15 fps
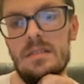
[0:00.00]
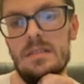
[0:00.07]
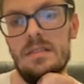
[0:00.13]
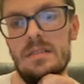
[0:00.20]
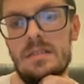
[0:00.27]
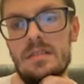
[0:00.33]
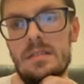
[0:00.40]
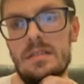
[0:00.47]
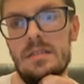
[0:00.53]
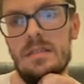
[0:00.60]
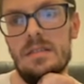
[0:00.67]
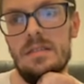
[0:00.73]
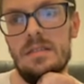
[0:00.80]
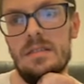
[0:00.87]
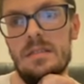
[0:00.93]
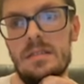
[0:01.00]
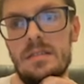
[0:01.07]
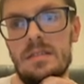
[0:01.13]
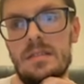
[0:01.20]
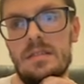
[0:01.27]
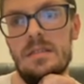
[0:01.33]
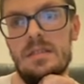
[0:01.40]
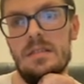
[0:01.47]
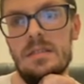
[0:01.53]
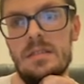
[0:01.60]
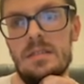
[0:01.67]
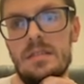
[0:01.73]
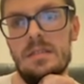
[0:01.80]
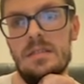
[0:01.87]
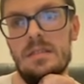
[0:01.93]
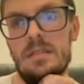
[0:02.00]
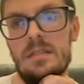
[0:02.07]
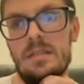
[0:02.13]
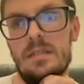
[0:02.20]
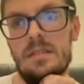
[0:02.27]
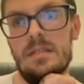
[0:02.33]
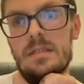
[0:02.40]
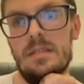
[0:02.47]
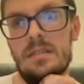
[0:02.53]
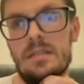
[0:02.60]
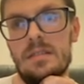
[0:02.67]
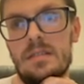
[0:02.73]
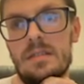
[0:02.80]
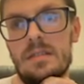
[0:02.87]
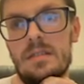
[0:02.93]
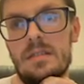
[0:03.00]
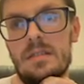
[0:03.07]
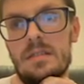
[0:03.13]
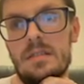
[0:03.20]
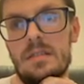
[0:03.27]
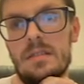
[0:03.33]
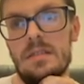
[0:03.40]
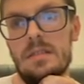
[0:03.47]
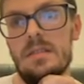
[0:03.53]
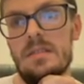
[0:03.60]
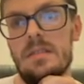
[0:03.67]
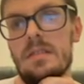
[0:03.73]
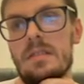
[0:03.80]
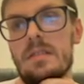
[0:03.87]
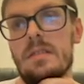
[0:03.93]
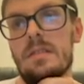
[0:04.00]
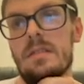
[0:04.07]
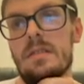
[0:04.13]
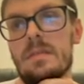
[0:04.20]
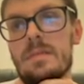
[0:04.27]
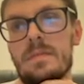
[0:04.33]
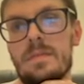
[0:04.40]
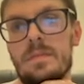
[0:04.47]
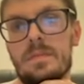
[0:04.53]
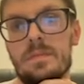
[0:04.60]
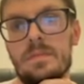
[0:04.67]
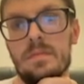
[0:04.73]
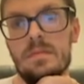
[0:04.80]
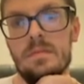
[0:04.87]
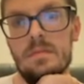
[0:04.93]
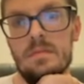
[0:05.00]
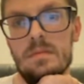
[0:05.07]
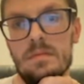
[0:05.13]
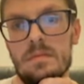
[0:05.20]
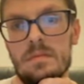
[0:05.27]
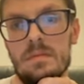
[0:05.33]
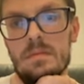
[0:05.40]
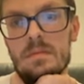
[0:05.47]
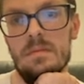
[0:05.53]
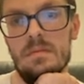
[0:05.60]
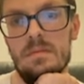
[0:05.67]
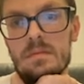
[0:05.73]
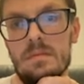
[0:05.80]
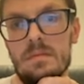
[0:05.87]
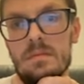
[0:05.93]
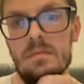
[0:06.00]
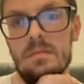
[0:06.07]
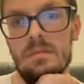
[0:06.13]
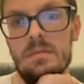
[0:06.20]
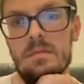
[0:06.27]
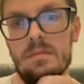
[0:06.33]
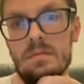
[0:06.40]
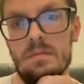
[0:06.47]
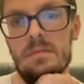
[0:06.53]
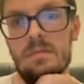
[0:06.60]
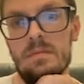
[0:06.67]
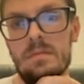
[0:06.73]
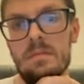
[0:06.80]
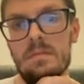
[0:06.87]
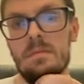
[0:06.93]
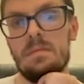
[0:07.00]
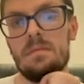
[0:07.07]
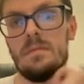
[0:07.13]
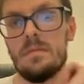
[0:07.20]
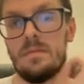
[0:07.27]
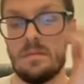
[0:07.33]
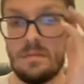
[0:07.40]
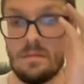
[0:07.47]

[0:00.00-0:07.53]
This person isn't speaking.